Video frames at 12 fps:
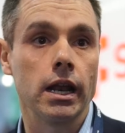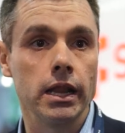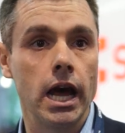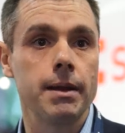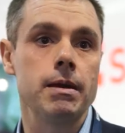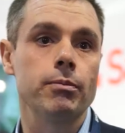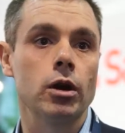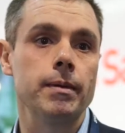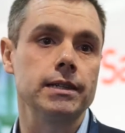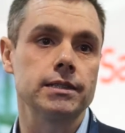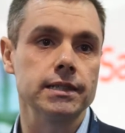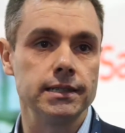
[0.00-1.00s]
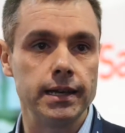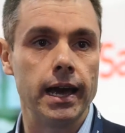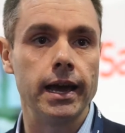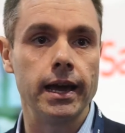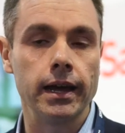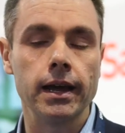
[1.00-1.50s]
A lot of people are basically
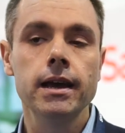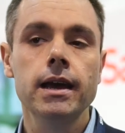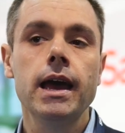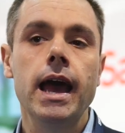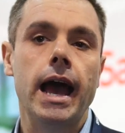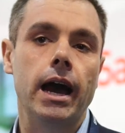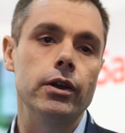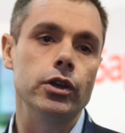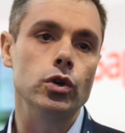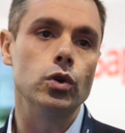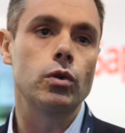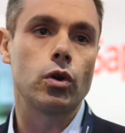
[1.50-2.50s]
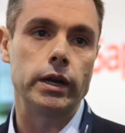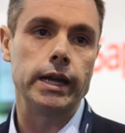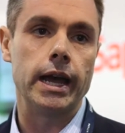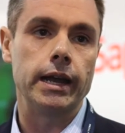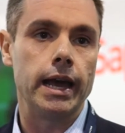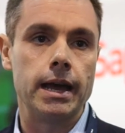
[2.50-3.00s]
saying, how do you
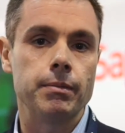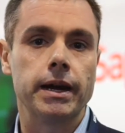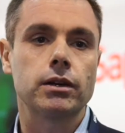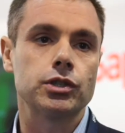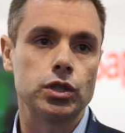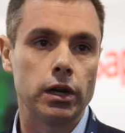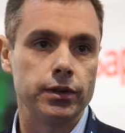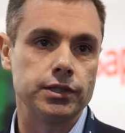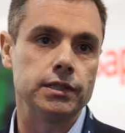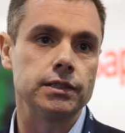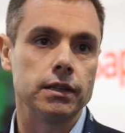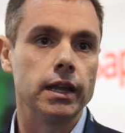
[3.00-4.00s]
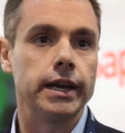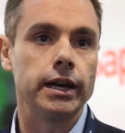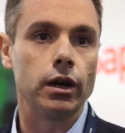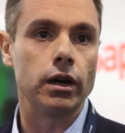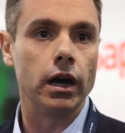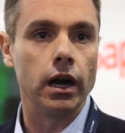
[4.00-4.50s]
create a microservices
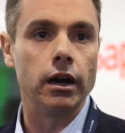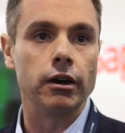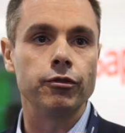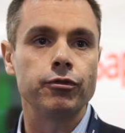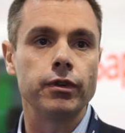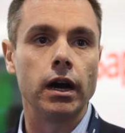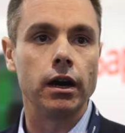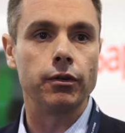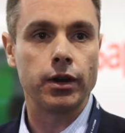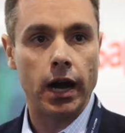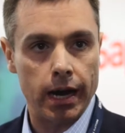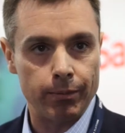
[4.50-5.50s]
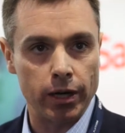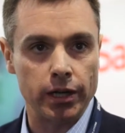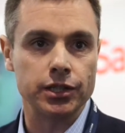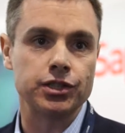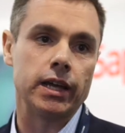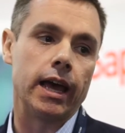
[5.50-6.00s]
layer of
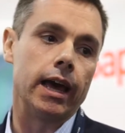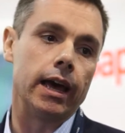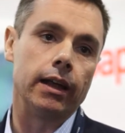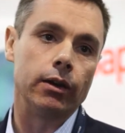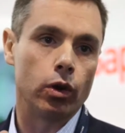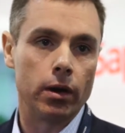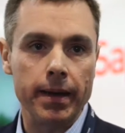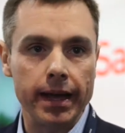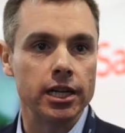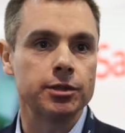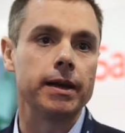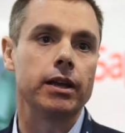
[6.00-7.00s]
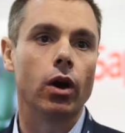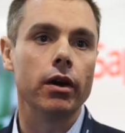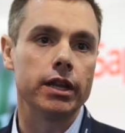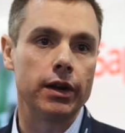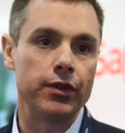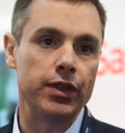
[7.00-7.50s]
commerce and order management and all
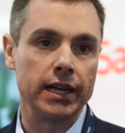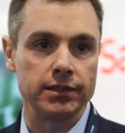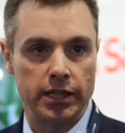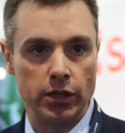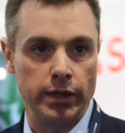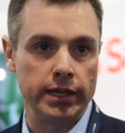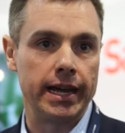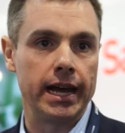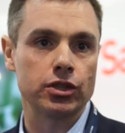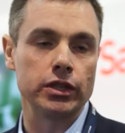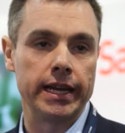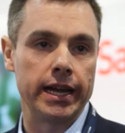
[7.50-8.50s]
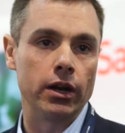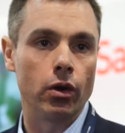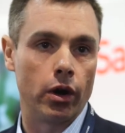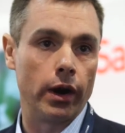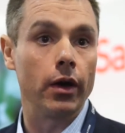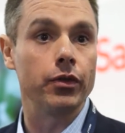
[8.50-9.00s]
the different things that you need to actually get an
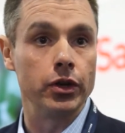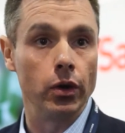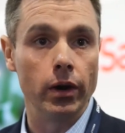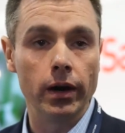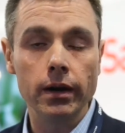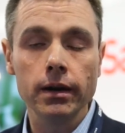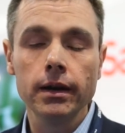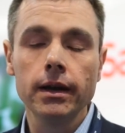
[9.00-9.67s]
order out the door,